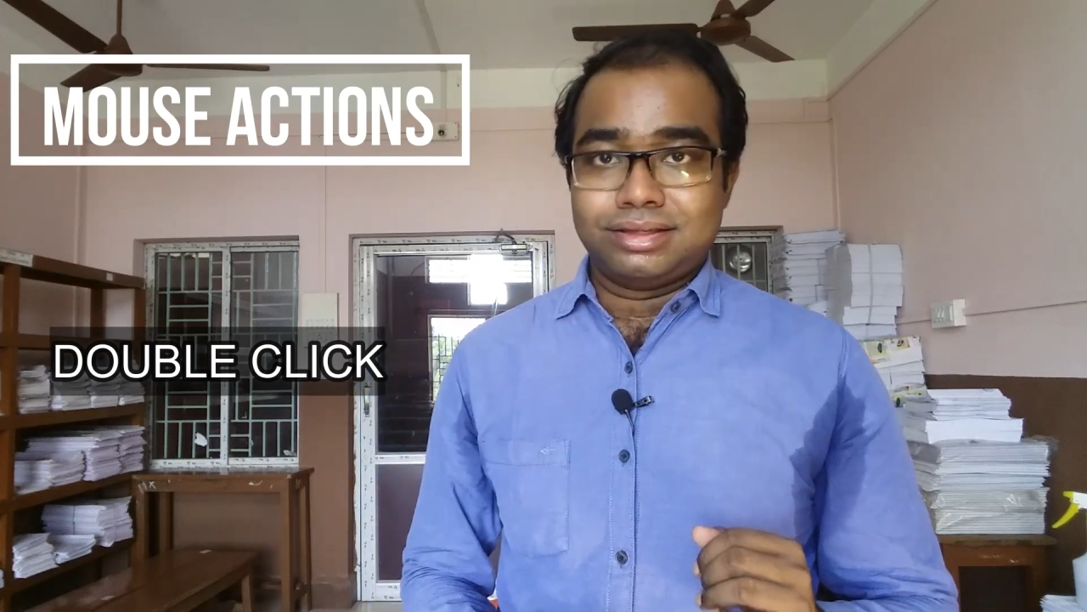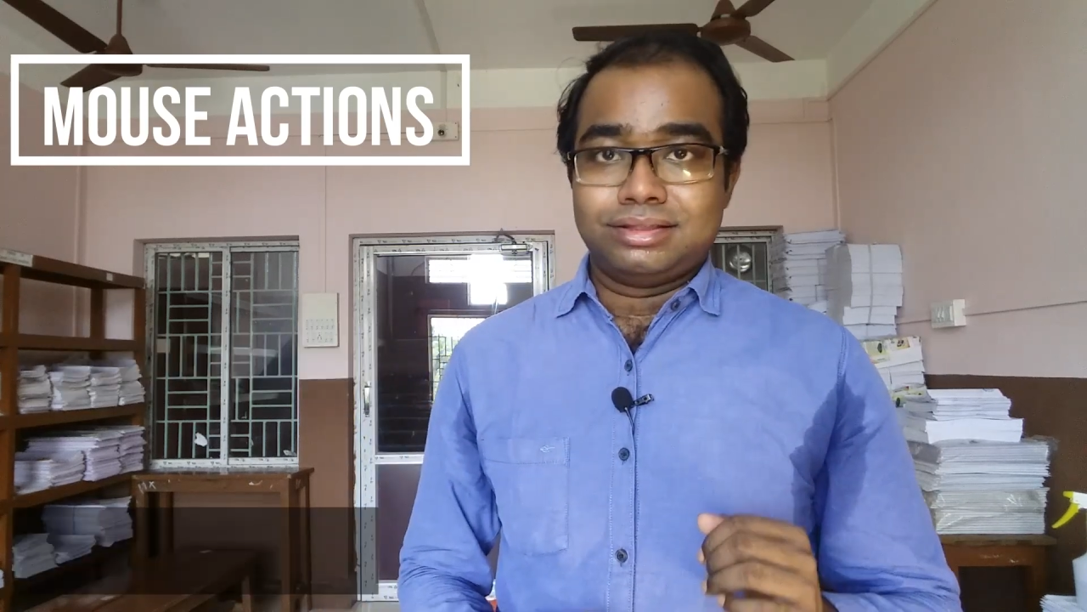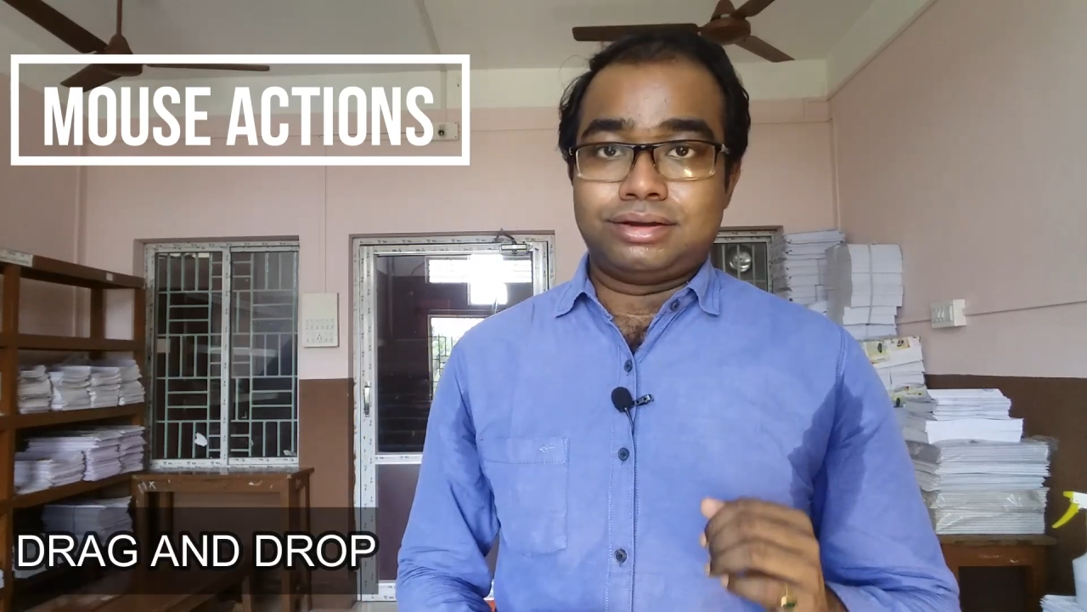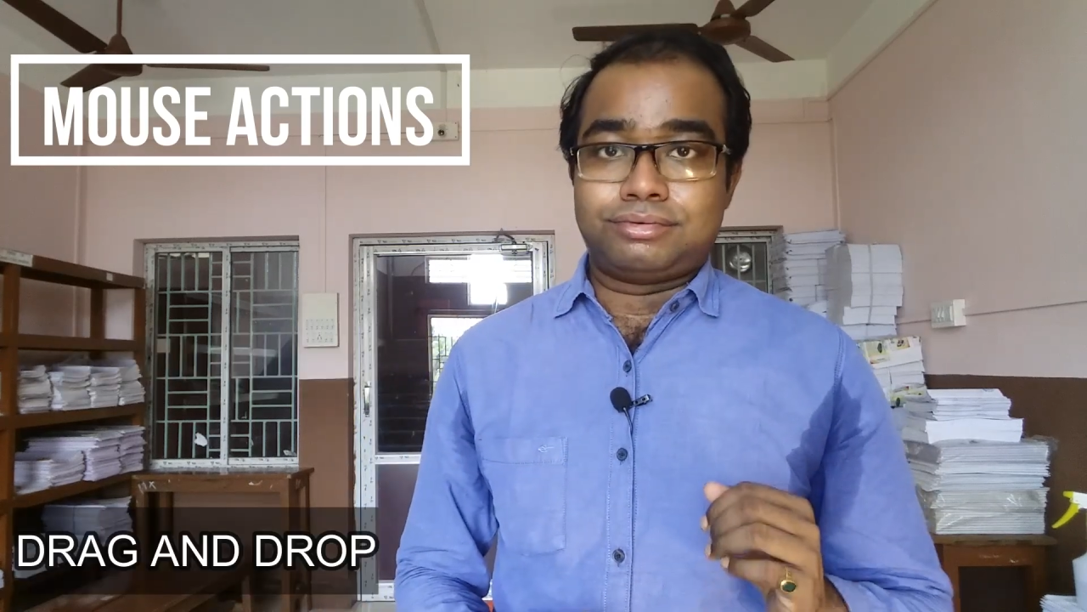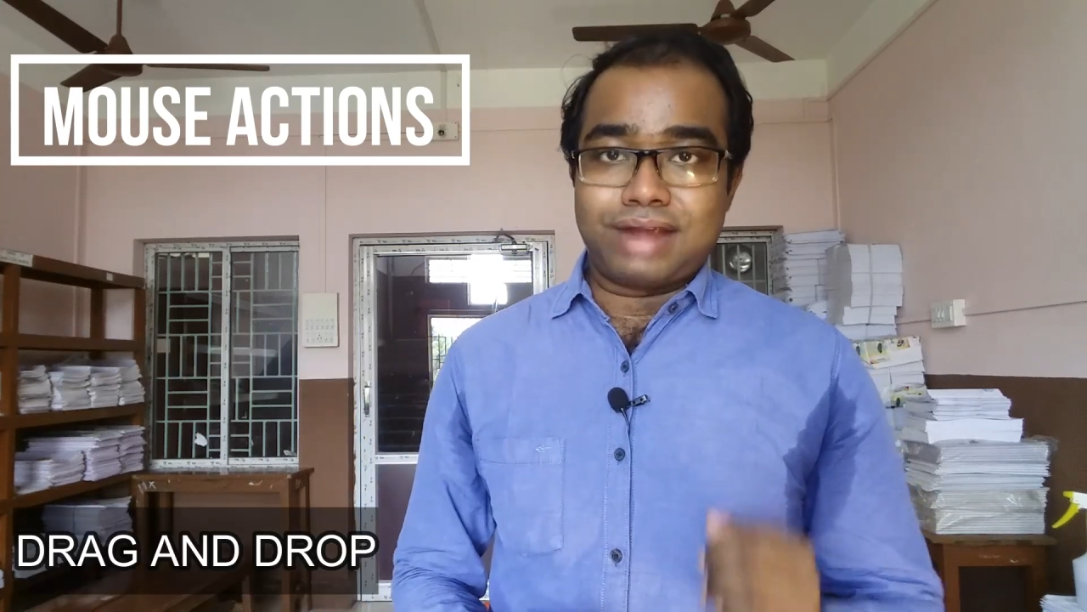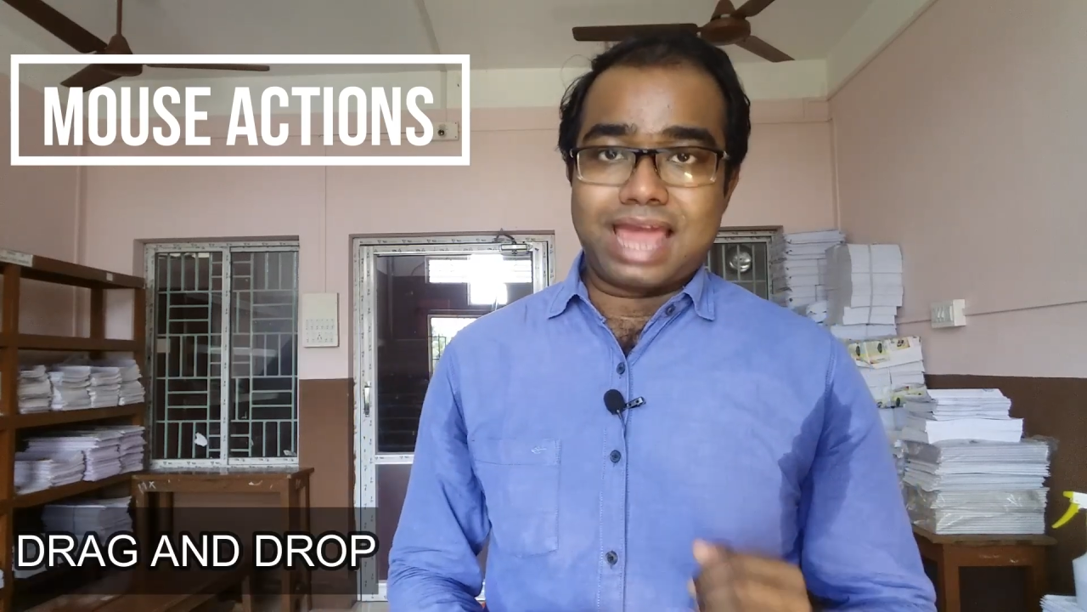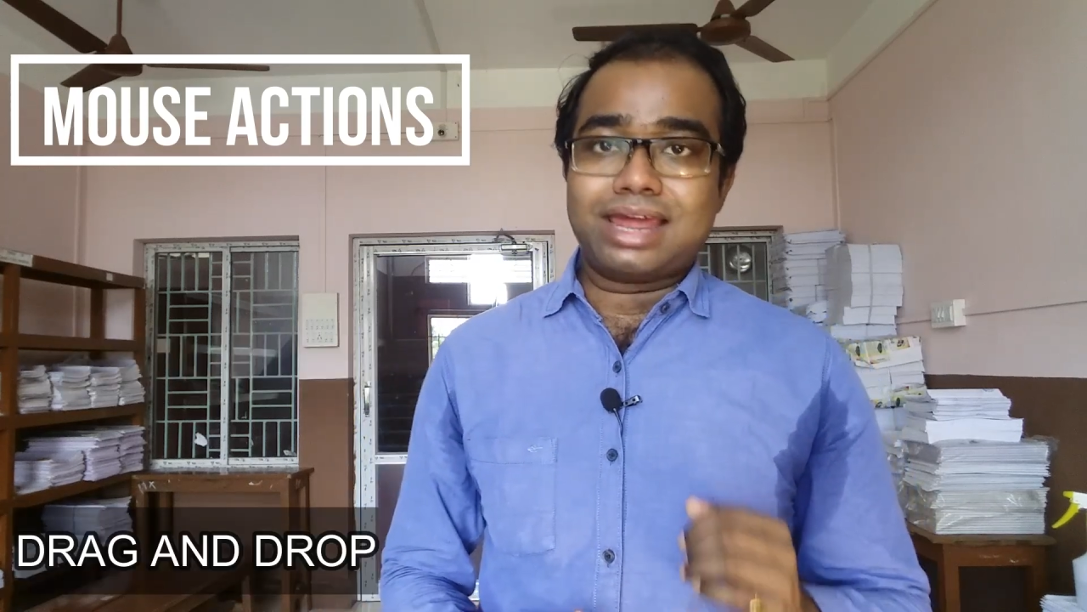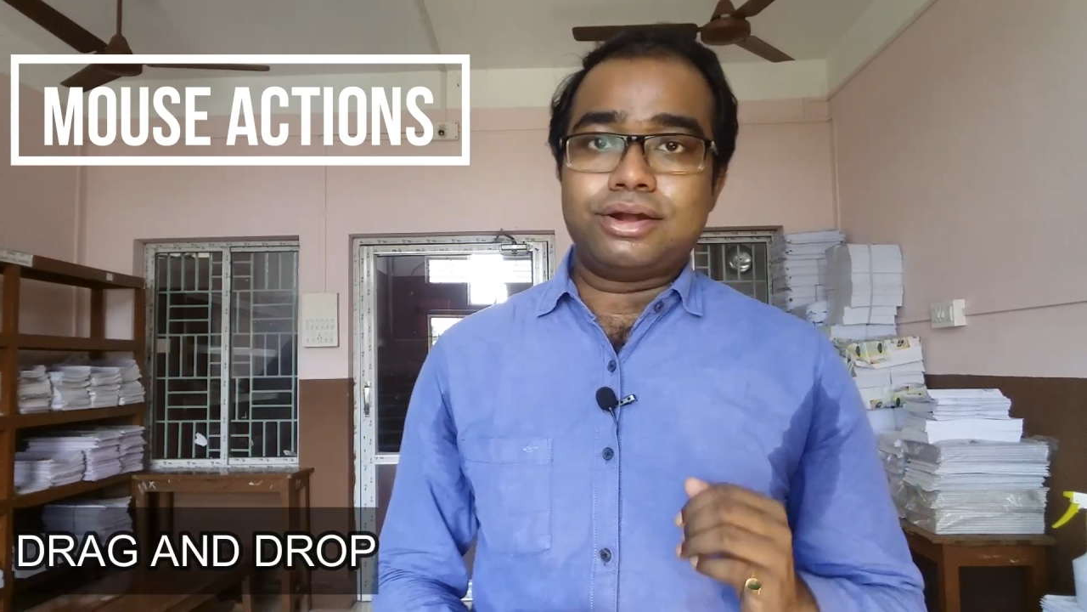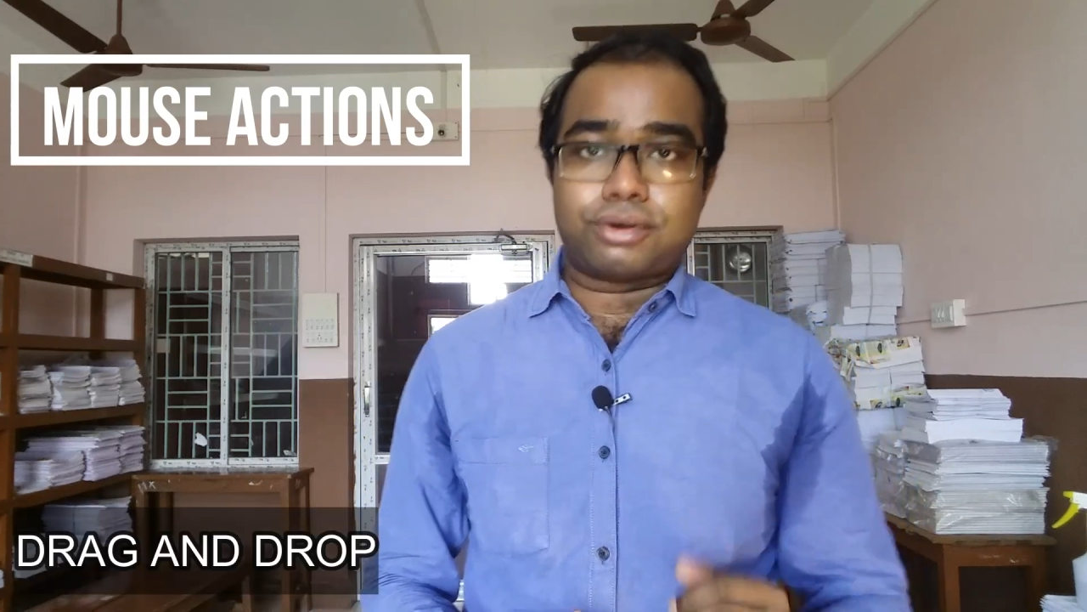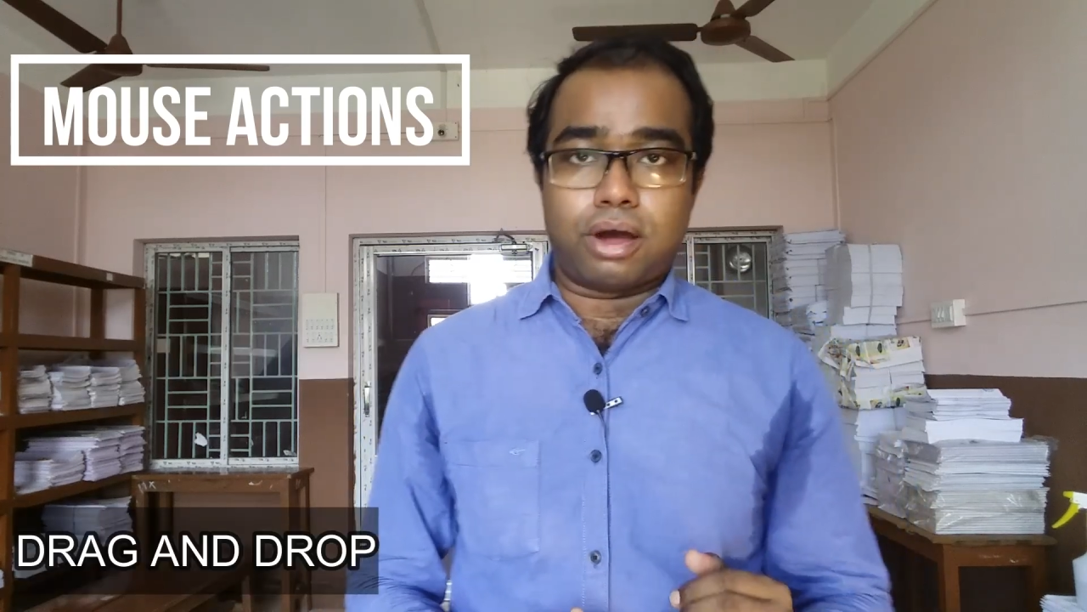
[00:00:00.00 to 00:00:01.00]
the drag
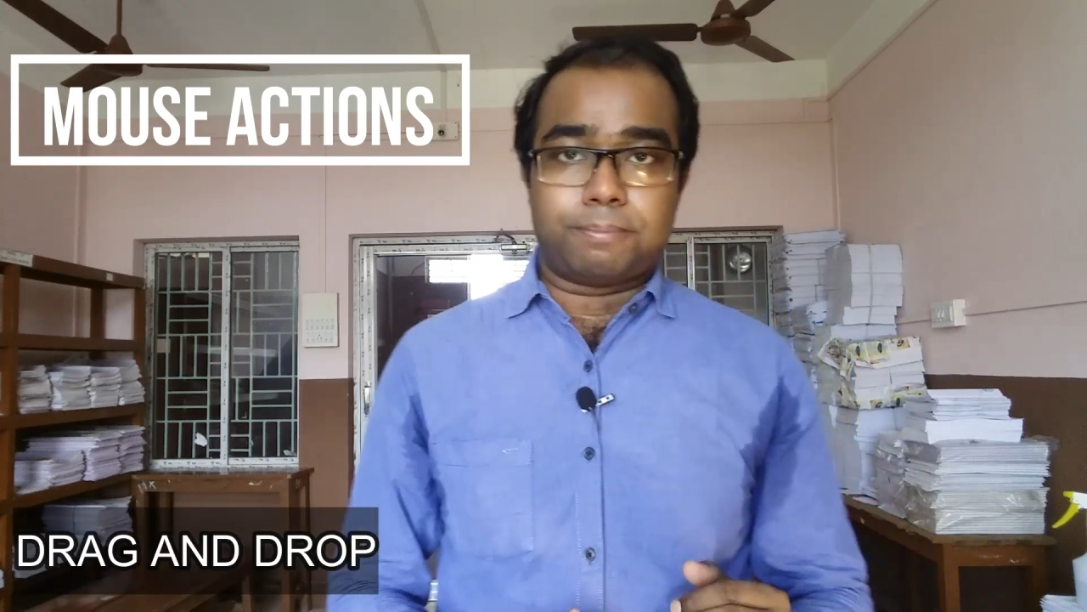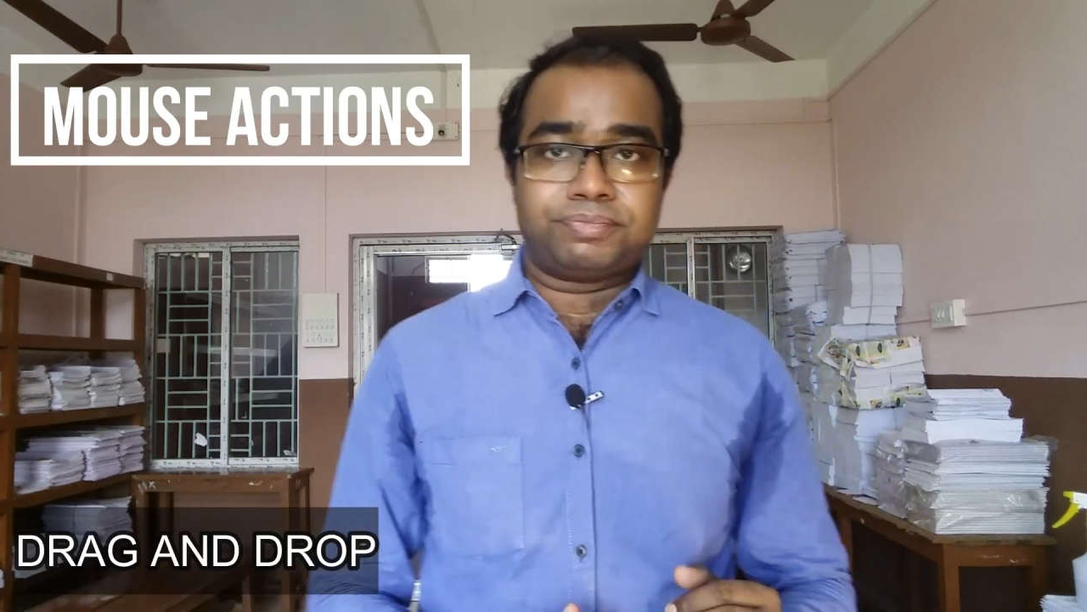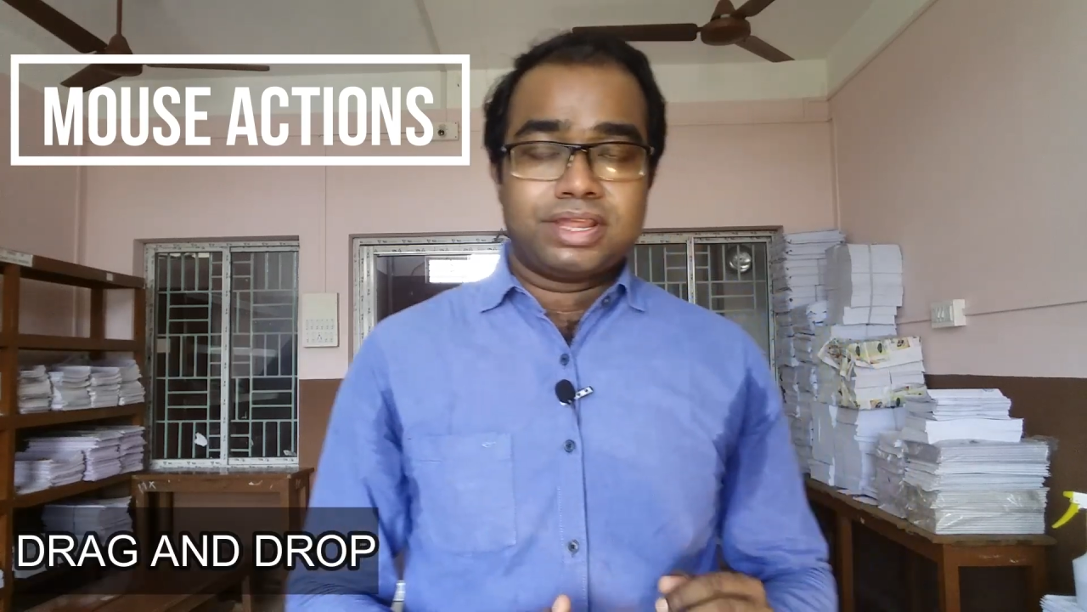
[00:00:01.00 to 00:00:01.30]
and drop.